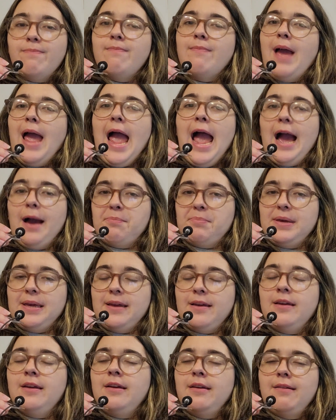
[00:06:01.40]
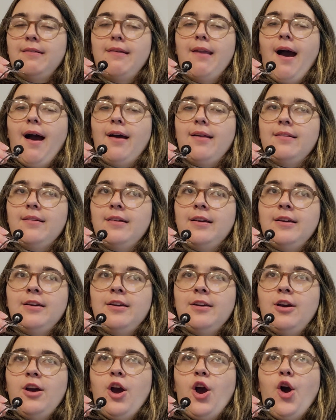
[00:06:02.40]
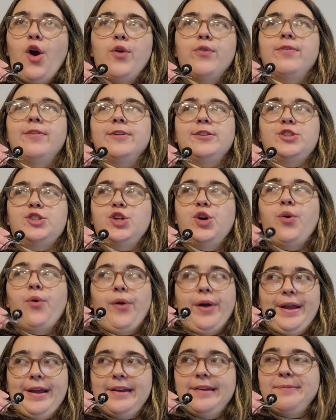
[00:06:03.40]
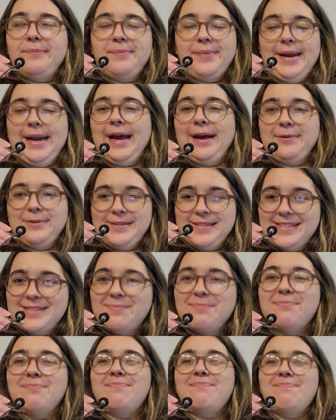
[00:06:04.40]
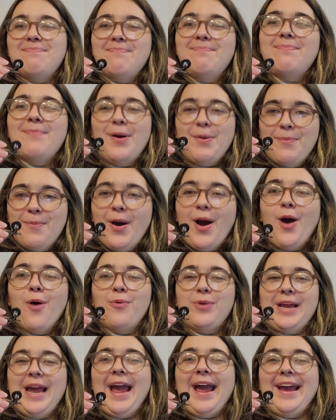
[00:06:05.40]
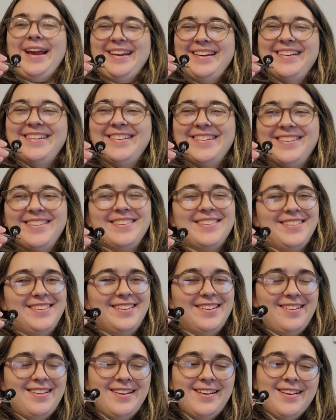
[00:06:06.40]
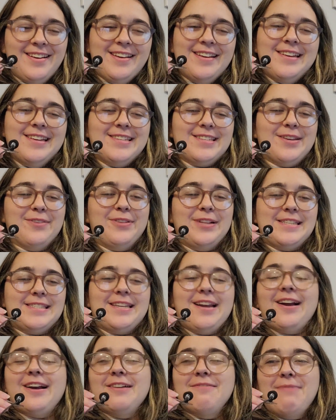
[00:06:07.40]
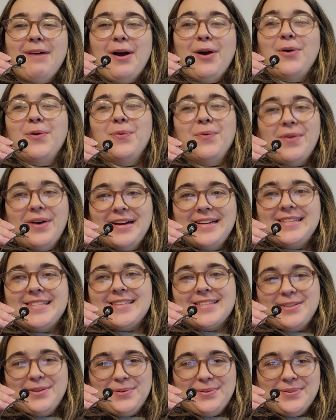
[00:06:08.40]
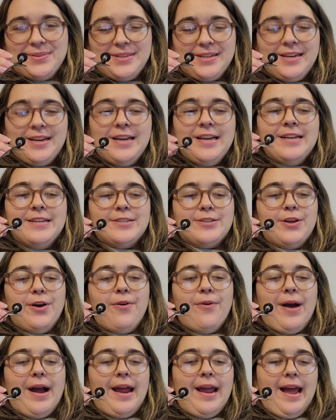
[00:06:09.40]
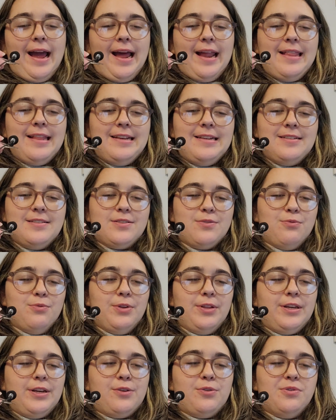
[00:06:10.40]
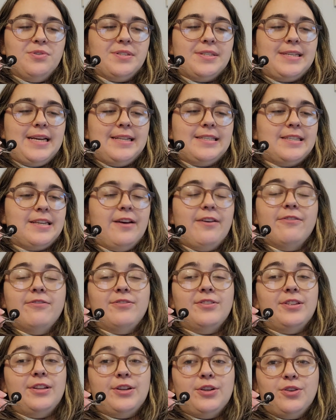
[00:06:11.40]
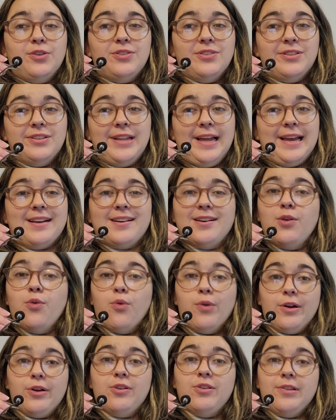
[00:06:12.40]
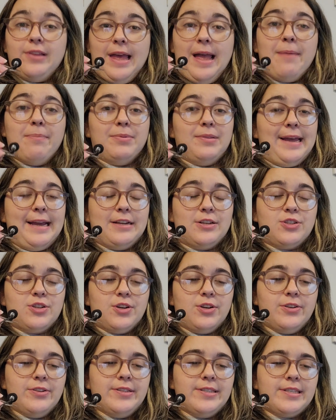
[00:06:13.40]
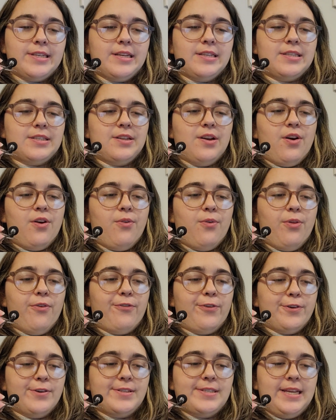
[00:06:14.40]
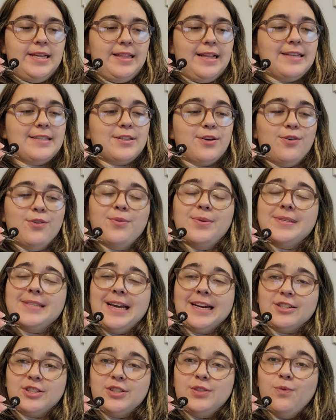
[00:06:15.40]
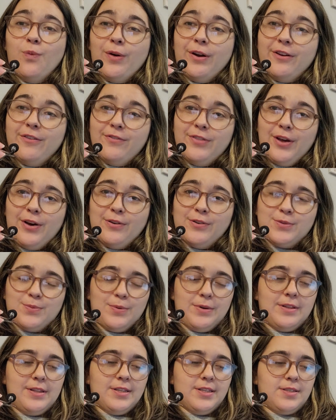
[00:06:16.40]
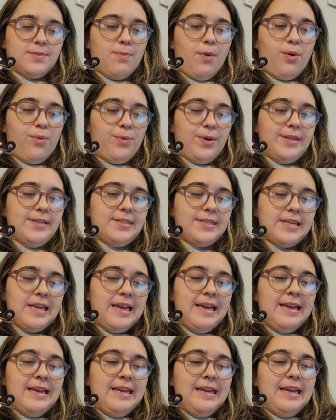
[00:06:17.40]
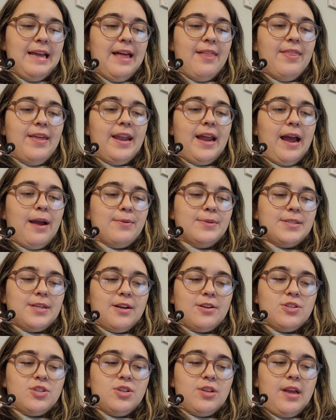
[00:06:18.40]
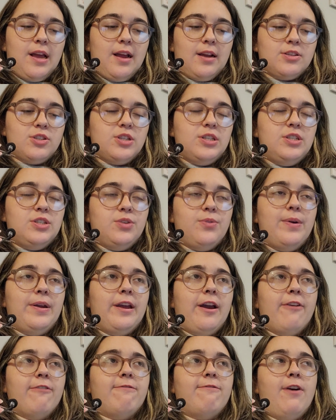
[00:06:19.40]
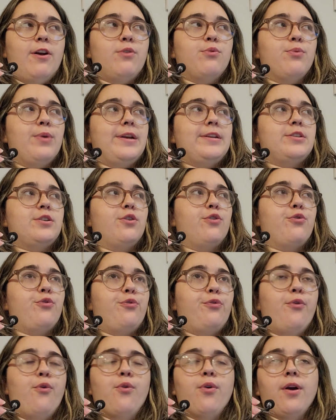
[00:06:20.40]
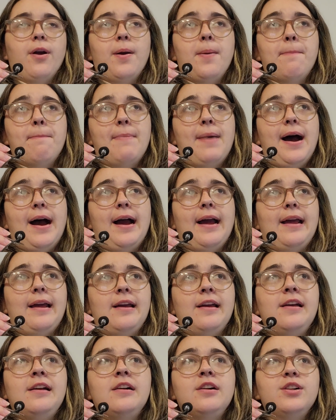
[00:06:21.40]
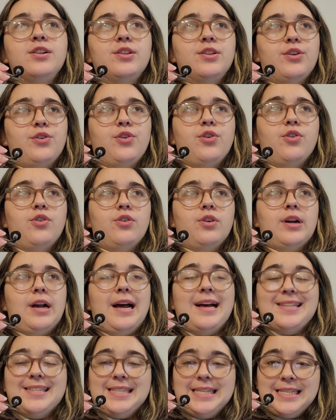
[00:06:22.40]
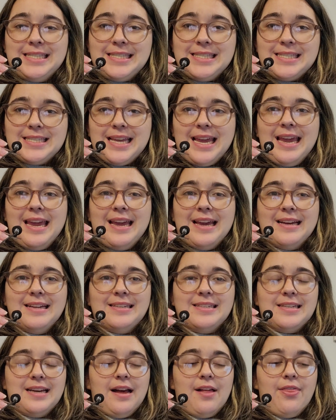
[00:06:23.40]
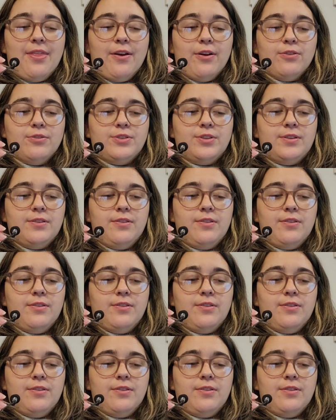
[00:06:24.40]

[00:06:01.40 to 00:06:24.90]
happy. Not overjoyed, but I was okay. So let's talk about what sold. So I had these really cool sets of little oil lamp lanterns. So the first thing that sold was actually one of those, one of the small ones. And then I was actually doing a fundraiser for my little cousins, and they're